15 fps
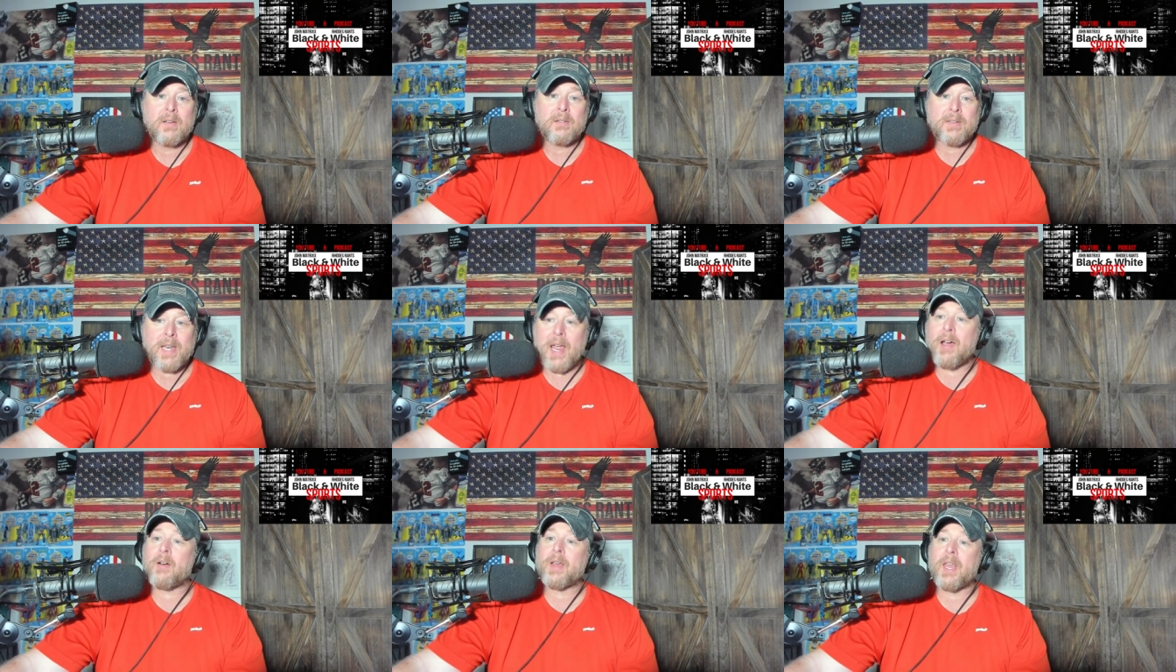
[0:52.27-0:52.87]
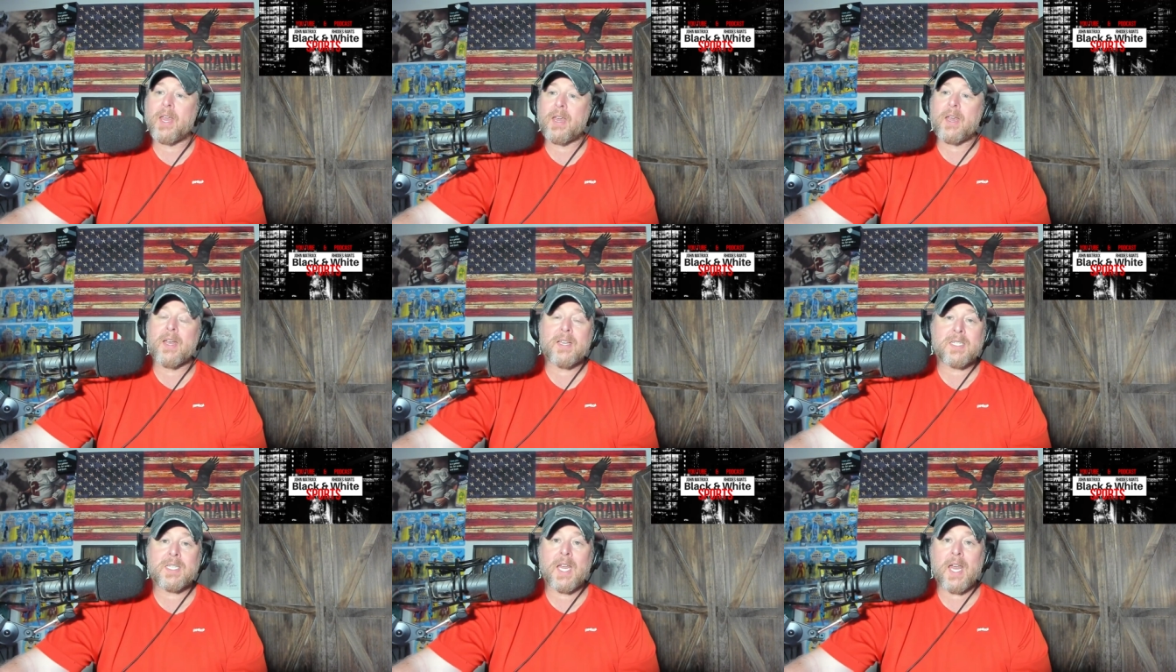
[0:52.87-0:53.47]
Now he
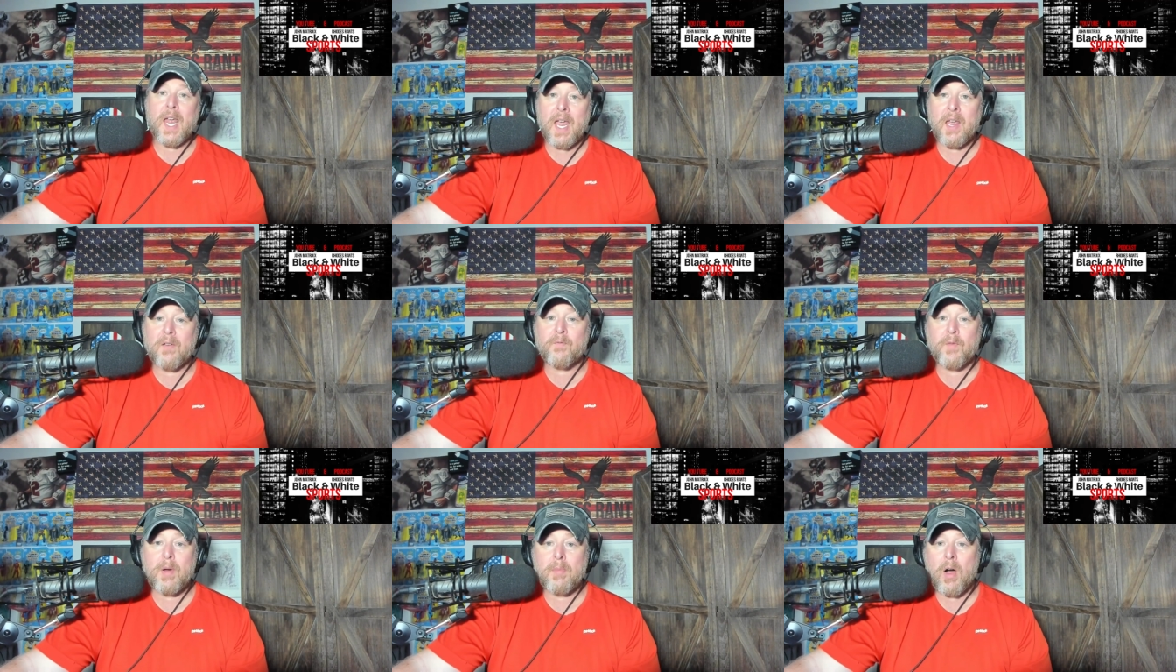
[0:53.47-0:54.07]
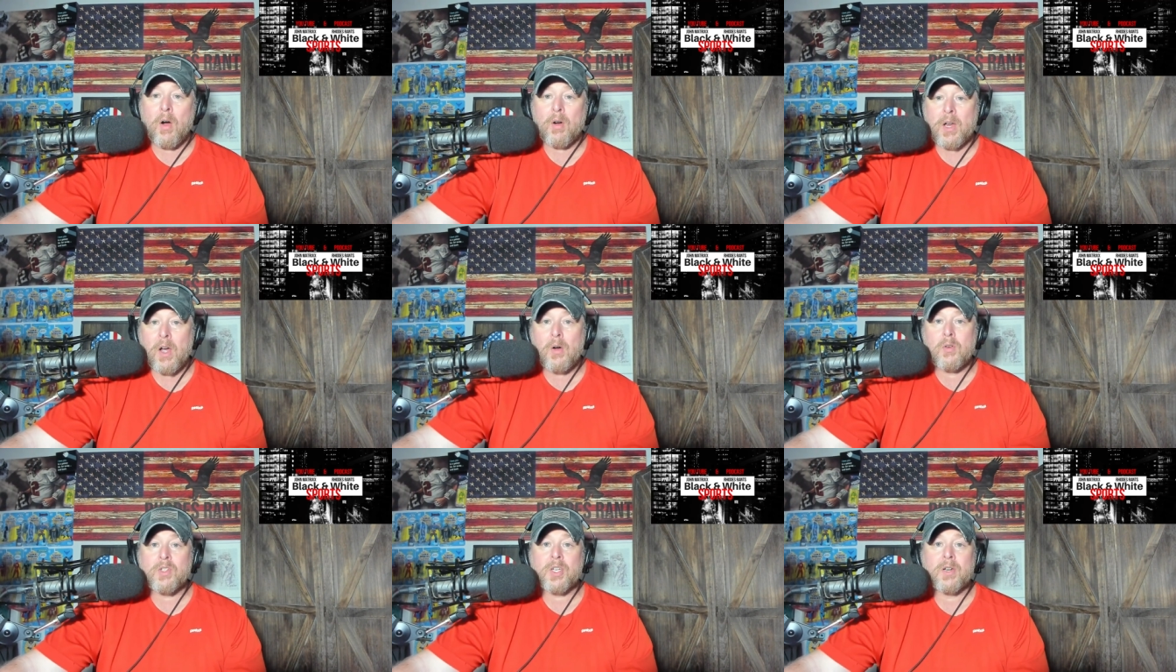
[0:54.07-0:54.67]
is the head football
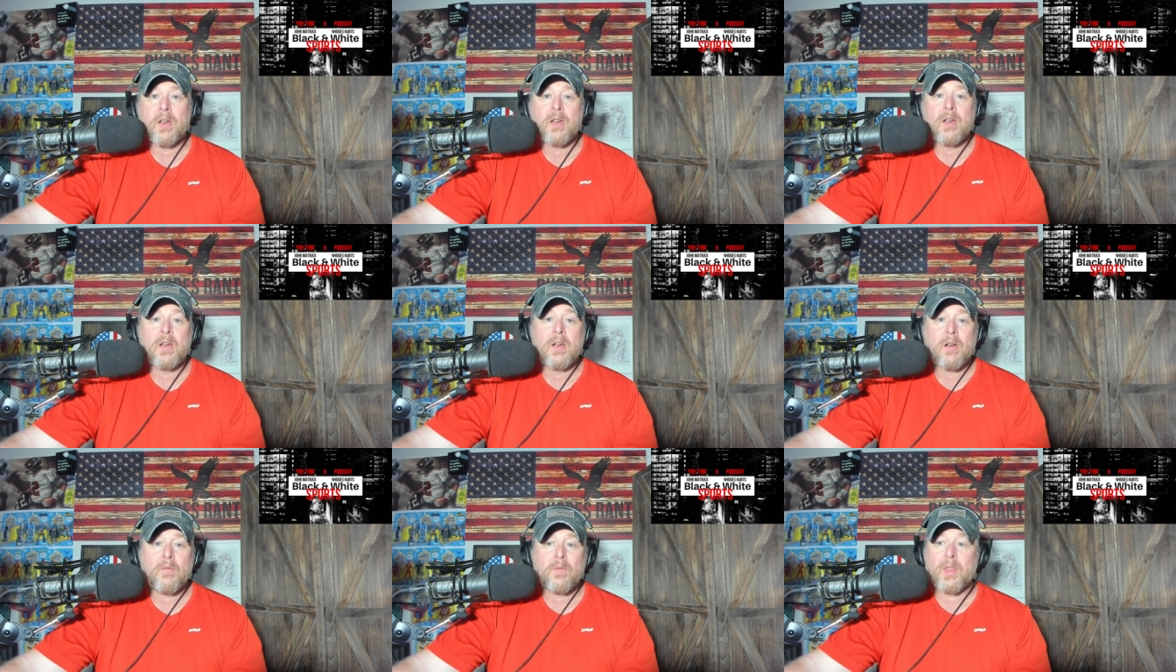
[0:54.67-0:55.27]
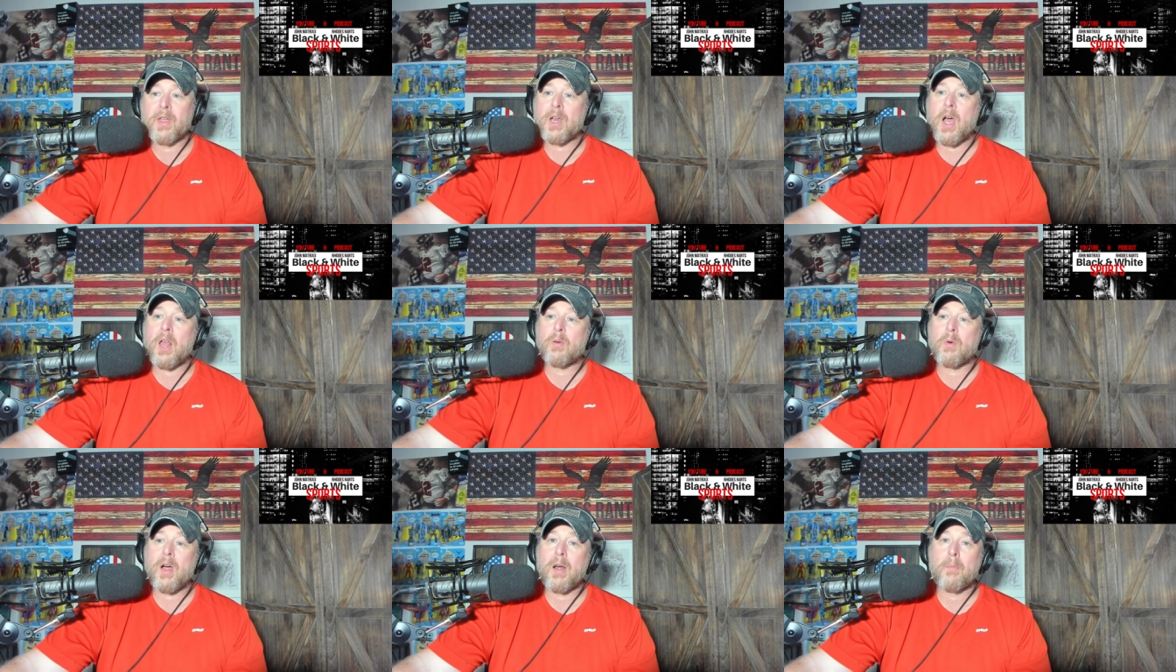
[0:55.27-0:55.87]
coach for the
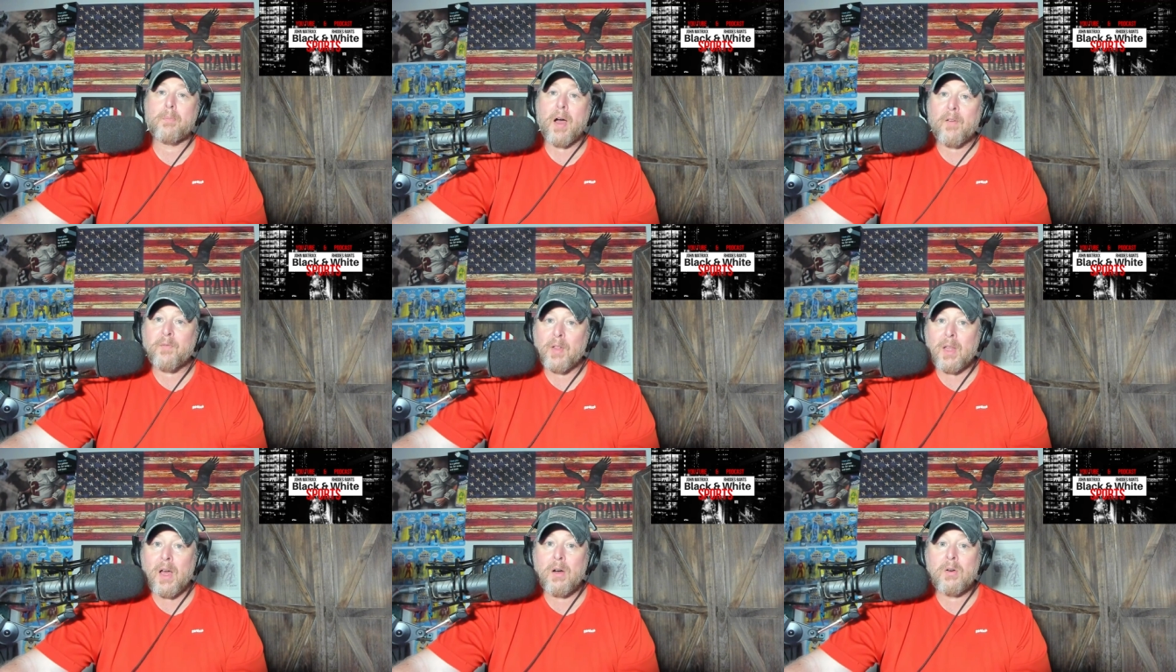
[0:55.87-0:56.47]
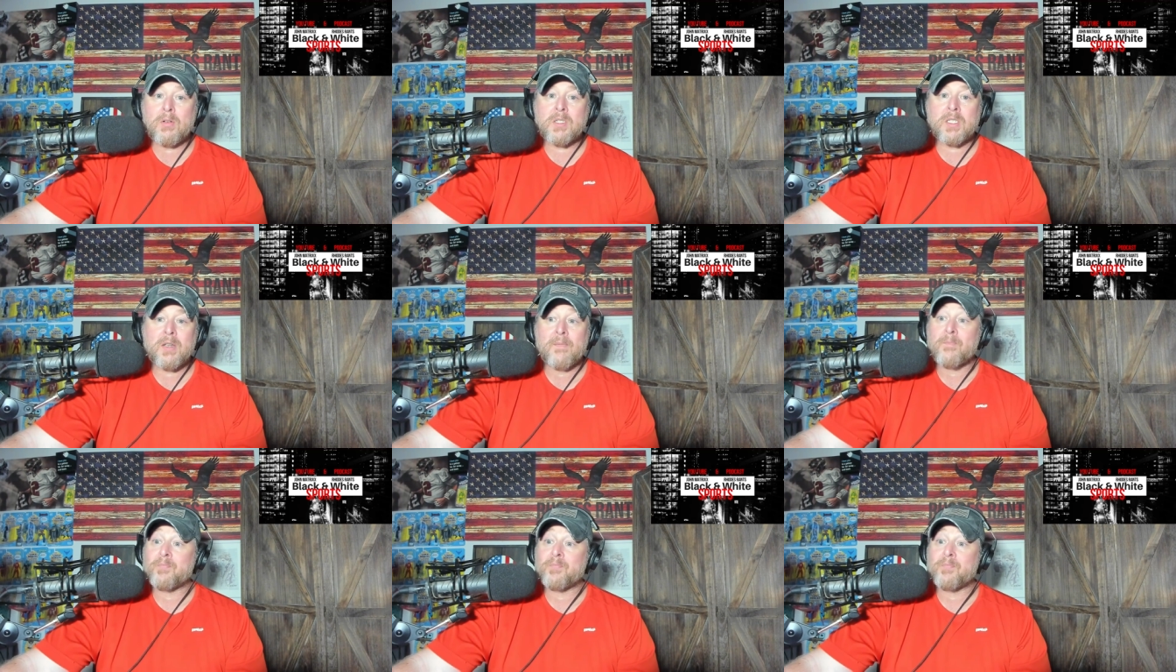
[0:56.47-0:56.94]
Colorado Buffaloes.